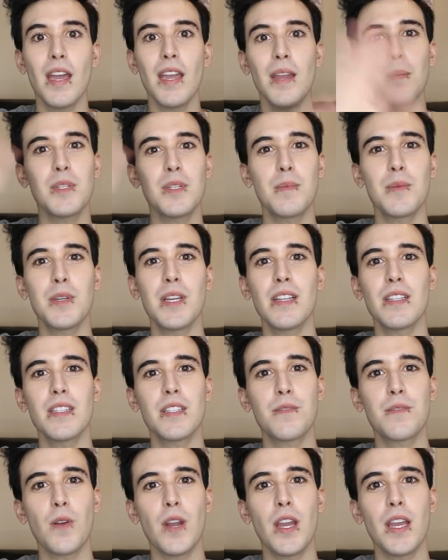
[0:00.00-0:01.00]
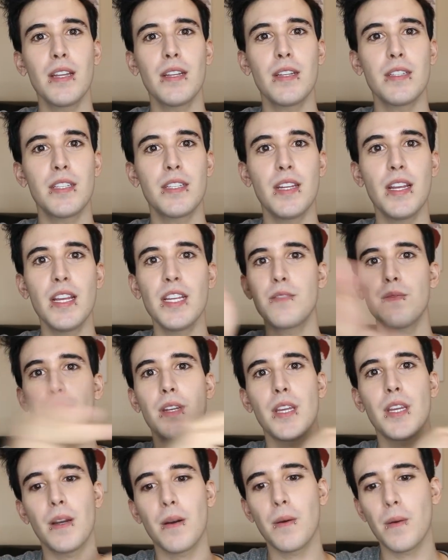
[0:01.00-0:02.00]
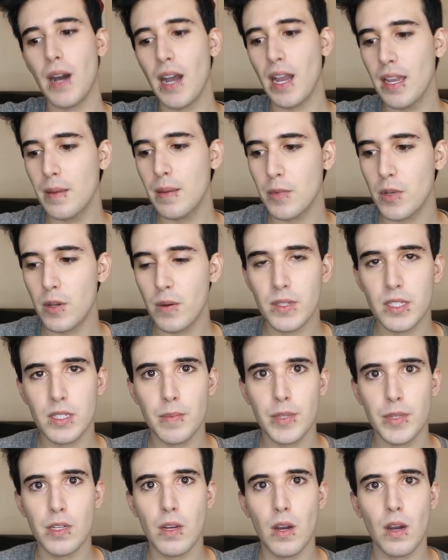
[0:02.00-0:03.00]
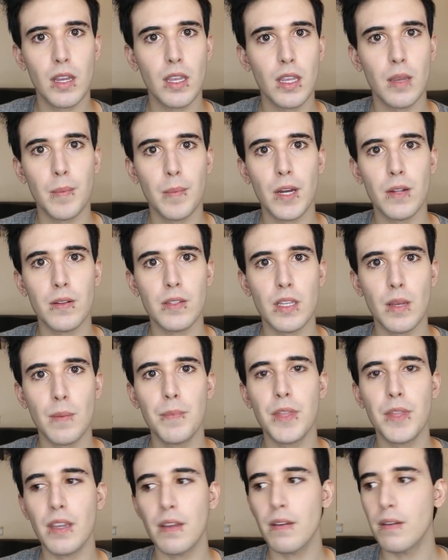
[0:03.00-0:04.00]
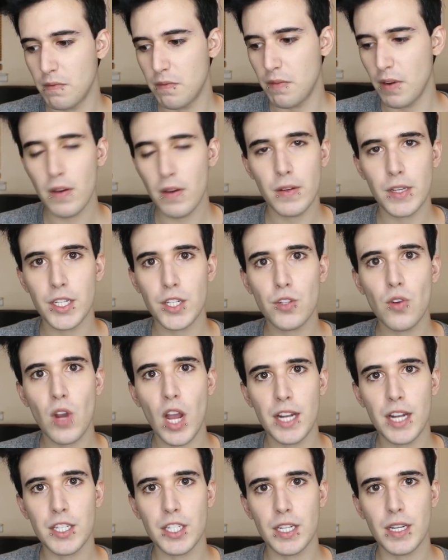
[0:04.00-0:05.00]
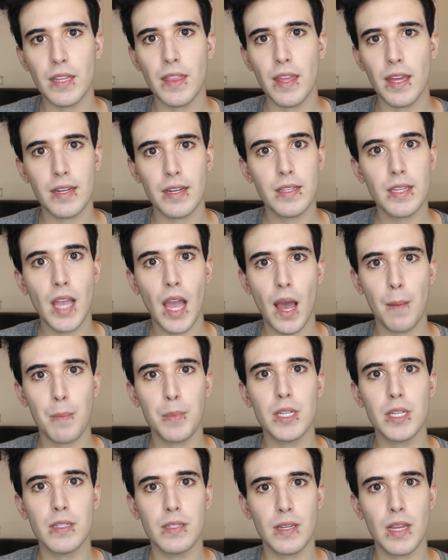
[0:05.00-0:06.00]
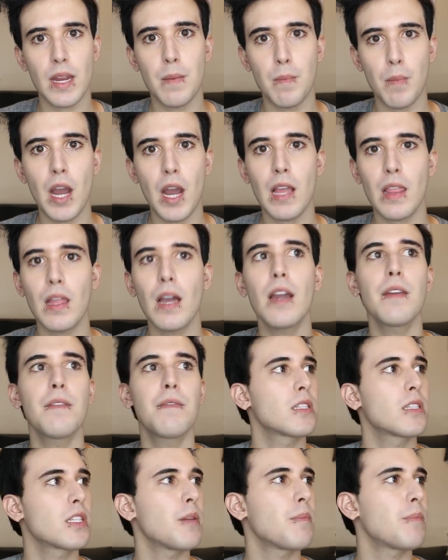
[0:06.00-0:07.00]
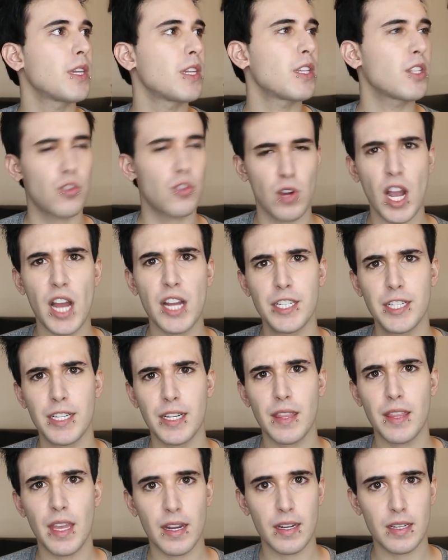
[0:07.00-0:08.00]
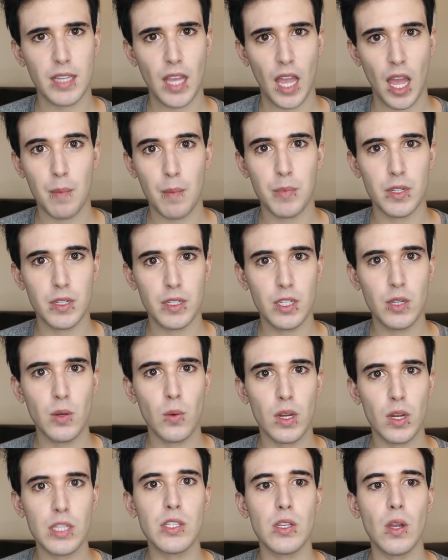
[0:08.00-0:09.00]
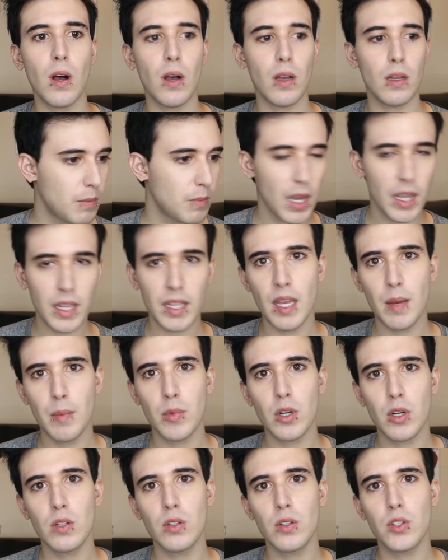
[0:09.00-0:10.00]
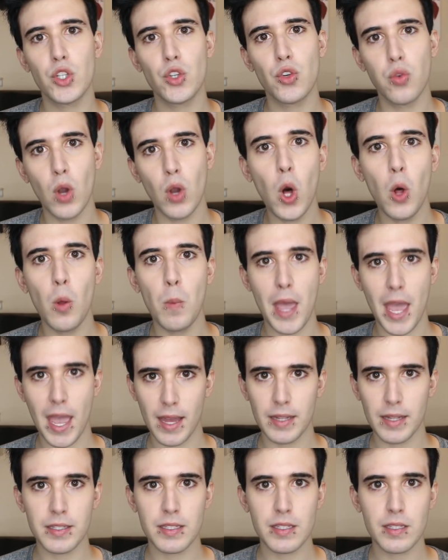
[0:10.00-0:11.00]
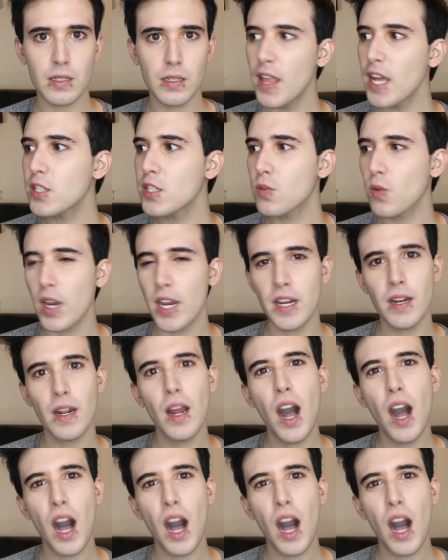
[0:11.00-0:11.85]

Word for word: Hey, what's up you guys, it's Frank, and in today's video, I am going to be talking about something very tragic that has happened in my life, something tragic that has happened to us all. My Chemical Trollmance. That's right,